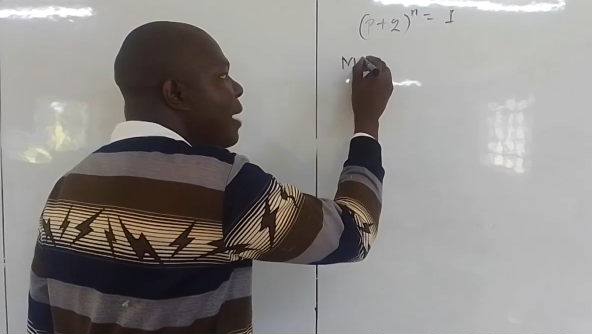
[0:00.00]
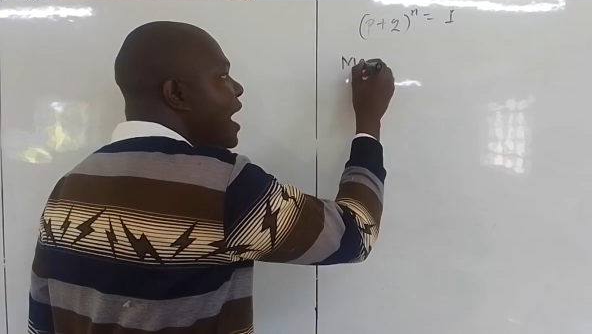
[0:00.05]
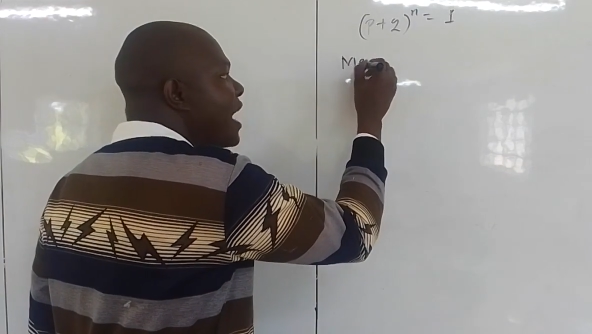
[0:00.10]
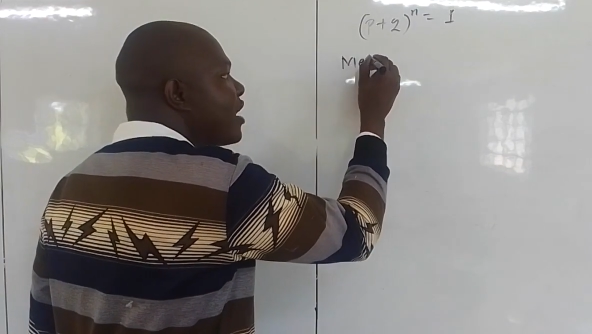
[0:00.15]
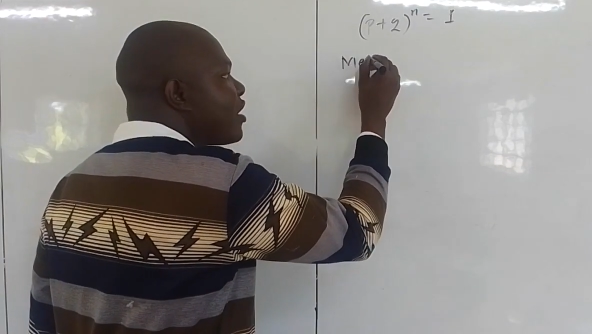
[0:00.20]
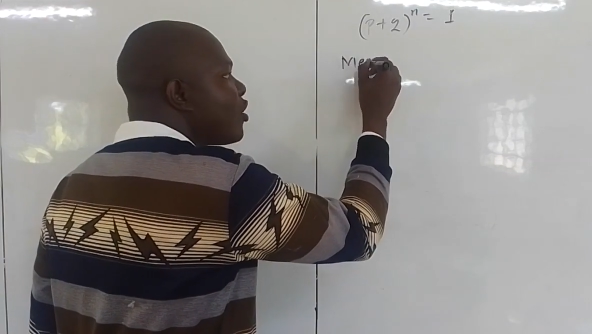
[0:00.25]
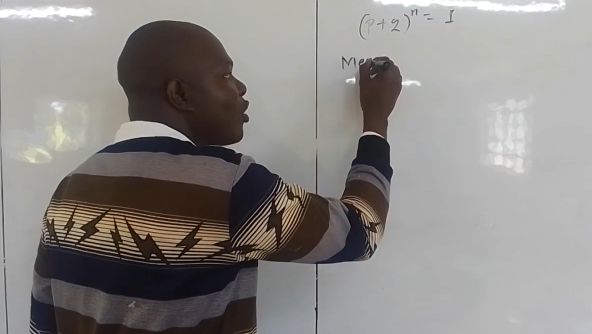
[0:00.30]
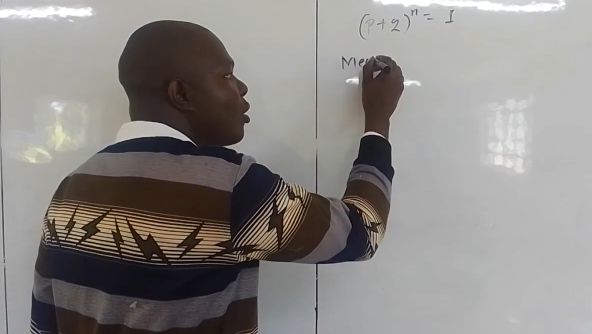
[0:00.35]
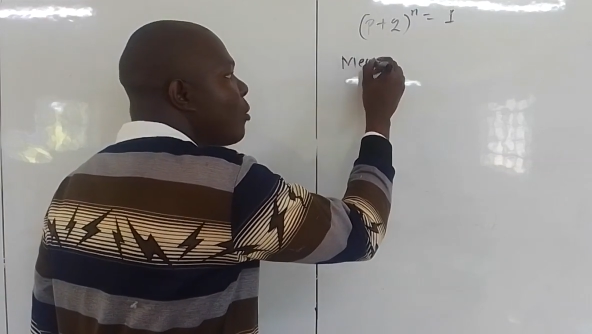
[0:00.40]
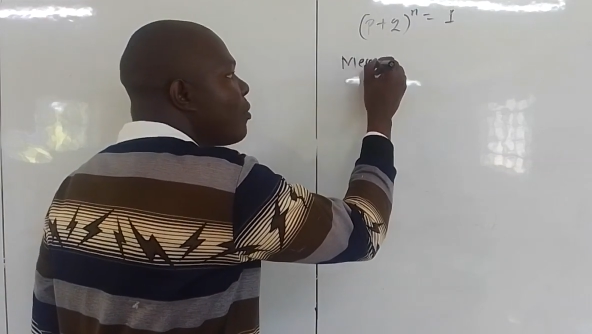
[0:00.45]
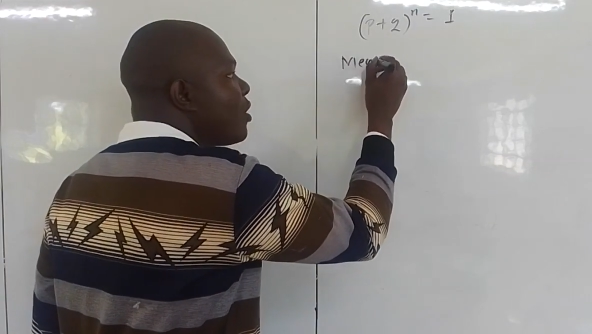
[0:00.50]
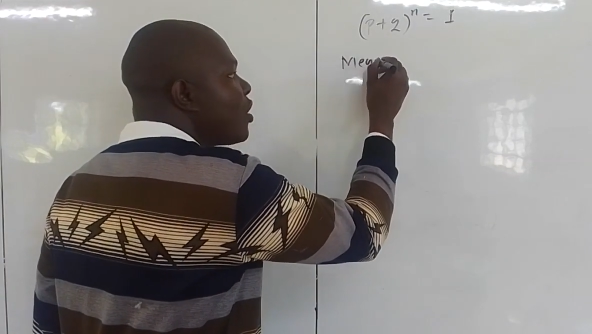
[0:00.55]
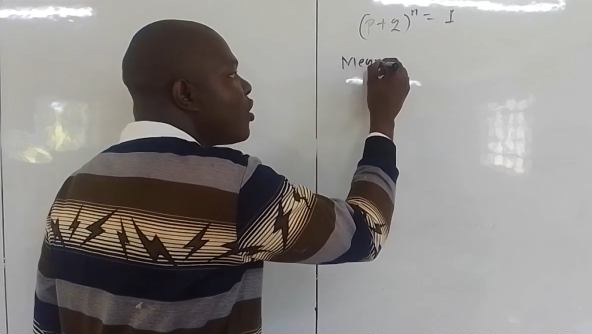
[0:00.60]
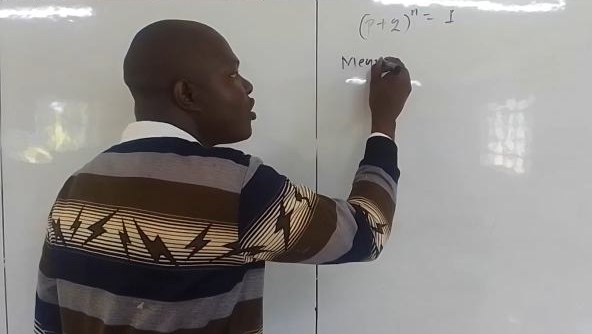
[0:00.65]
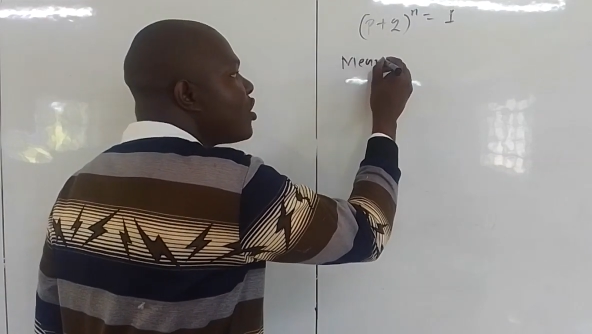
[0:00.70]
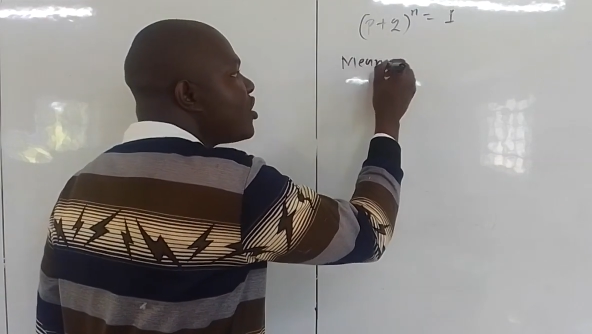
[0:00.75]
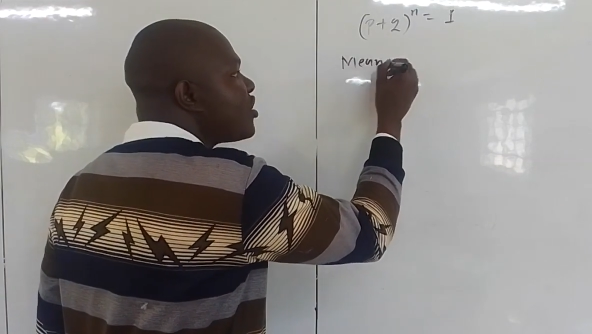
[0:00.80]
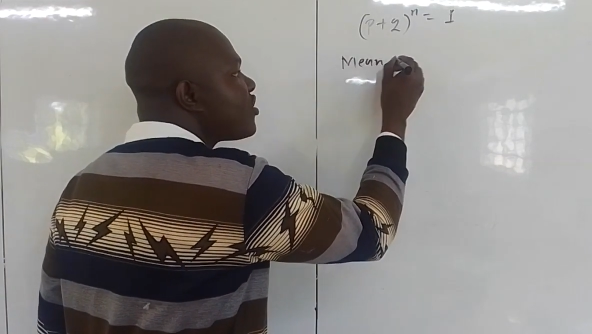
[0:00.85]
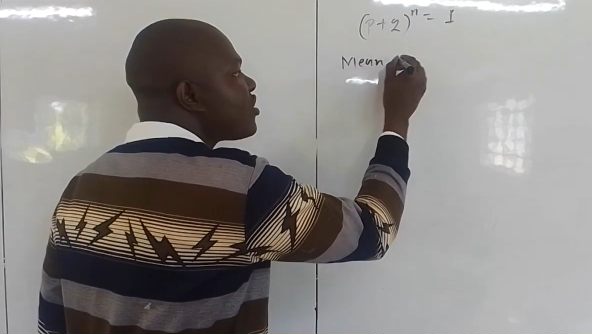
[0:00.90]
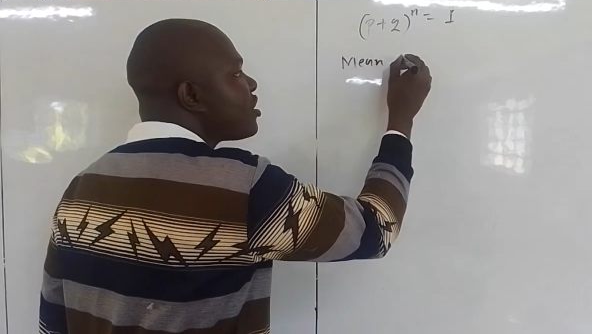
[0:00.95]

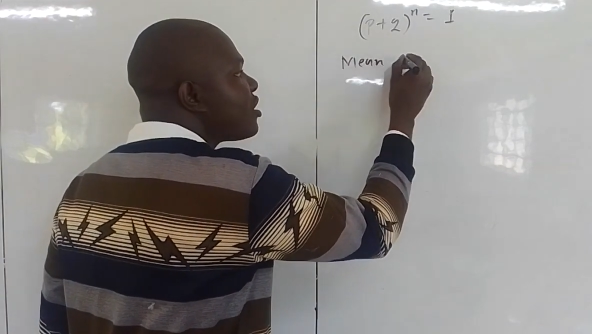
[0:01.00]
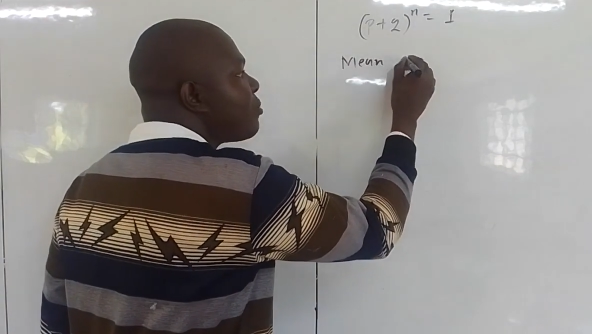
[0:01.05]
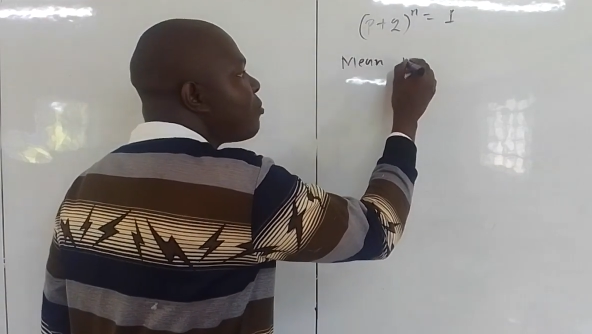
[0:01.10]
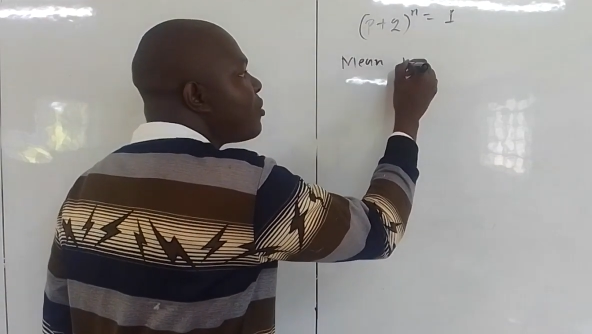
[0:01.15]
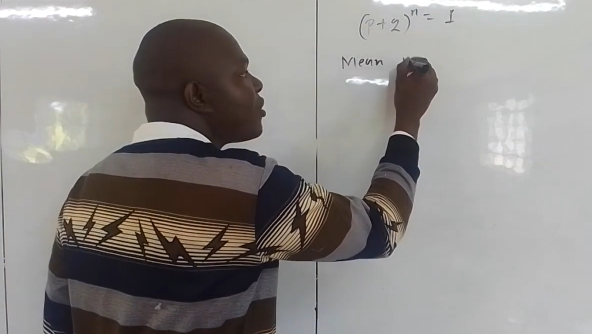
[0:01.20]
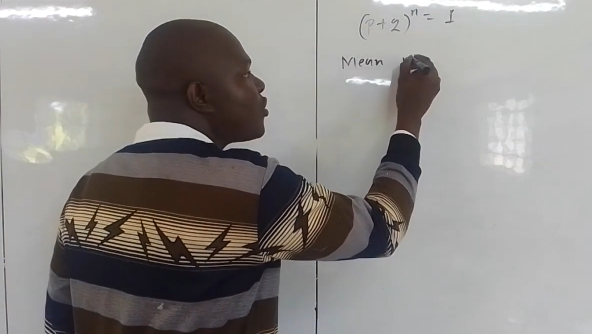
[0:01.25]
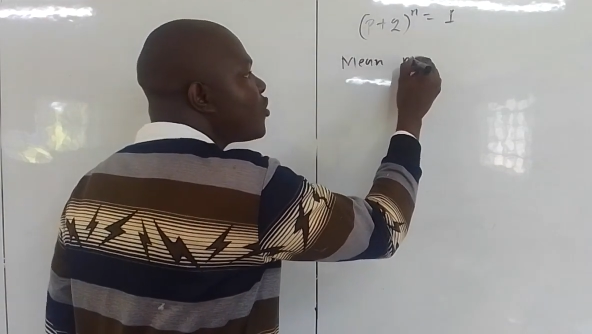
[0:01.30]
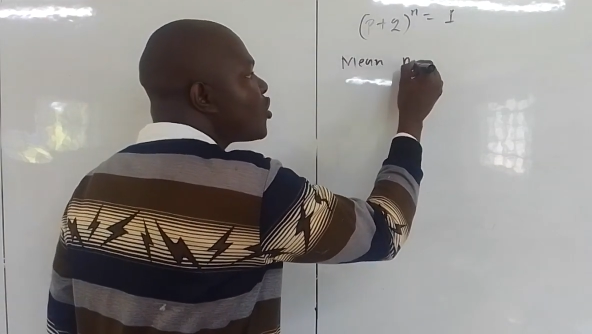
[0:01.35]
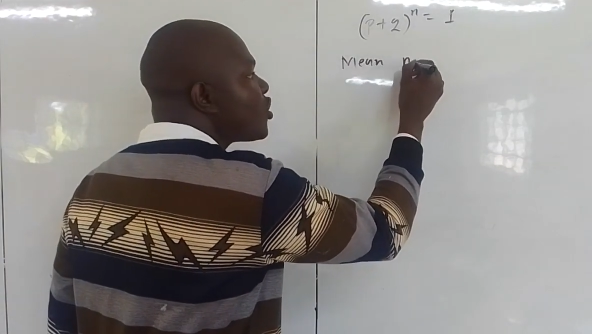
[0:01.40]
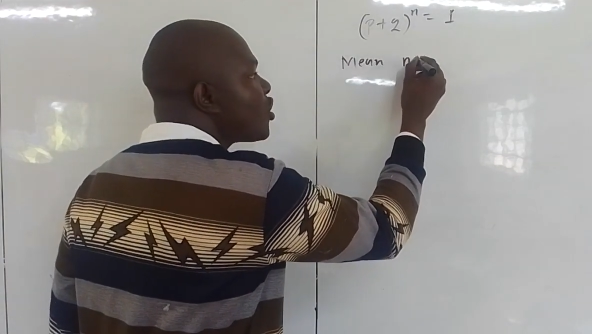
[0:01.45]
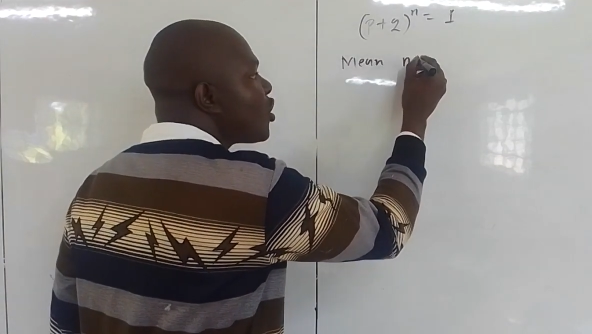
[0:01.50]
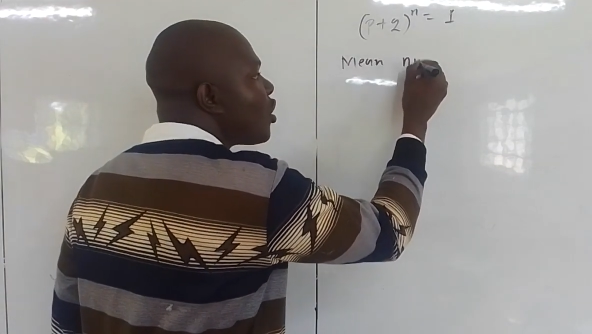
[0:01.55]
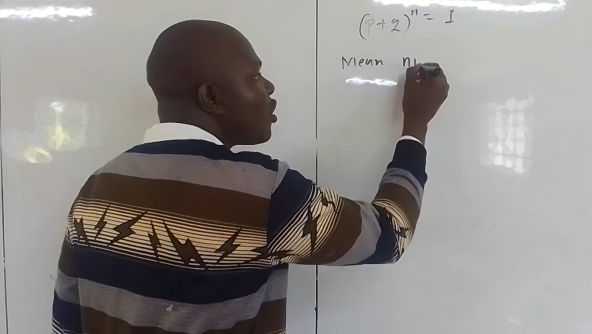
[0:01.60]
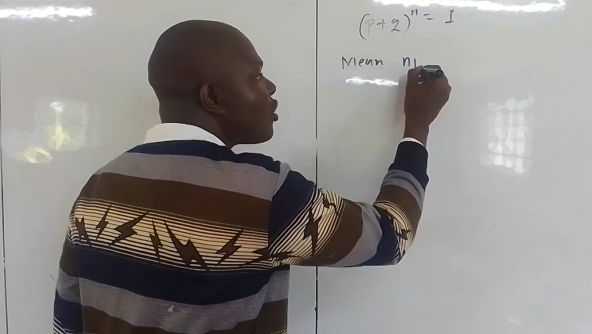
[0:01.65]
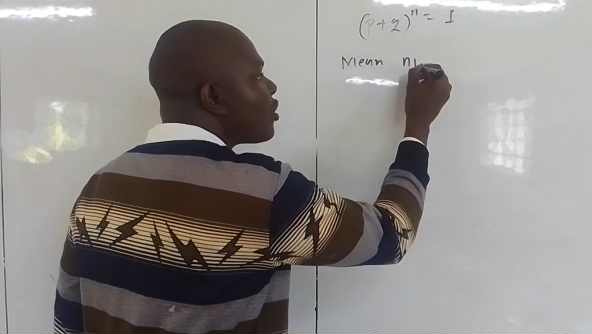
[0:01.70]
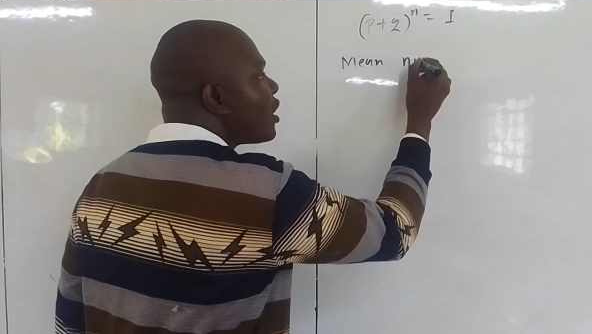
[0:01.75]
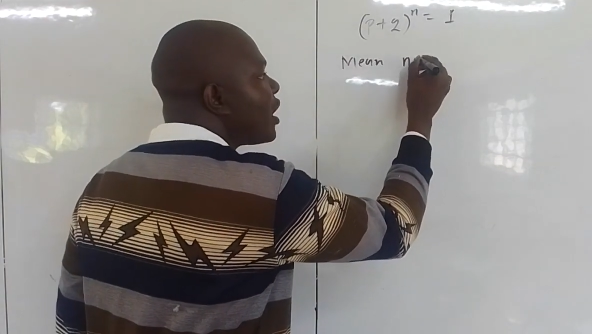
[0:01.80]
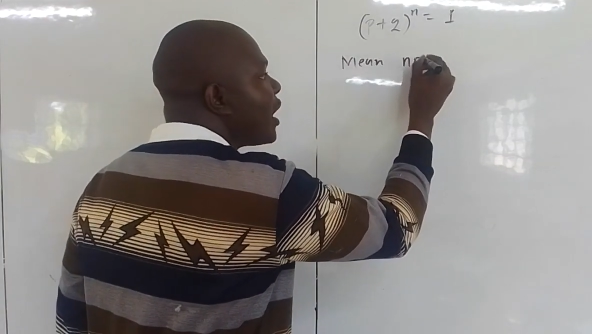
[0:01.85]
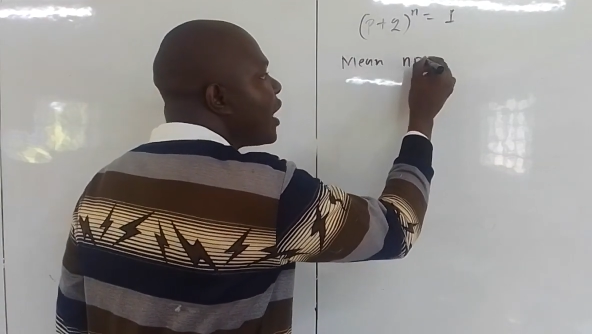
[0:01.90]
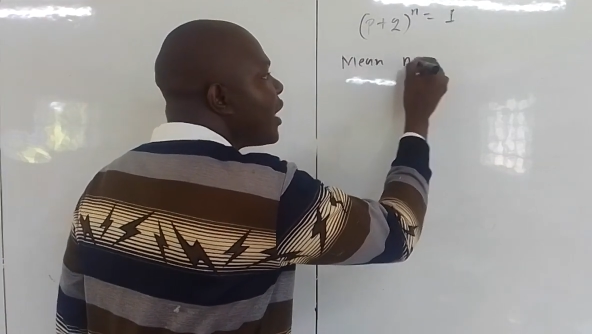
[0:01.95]
binomial
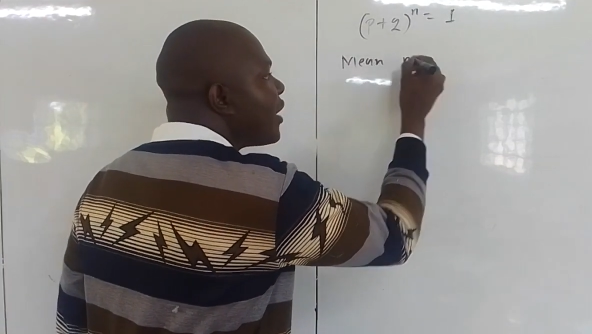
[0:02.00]
distribution,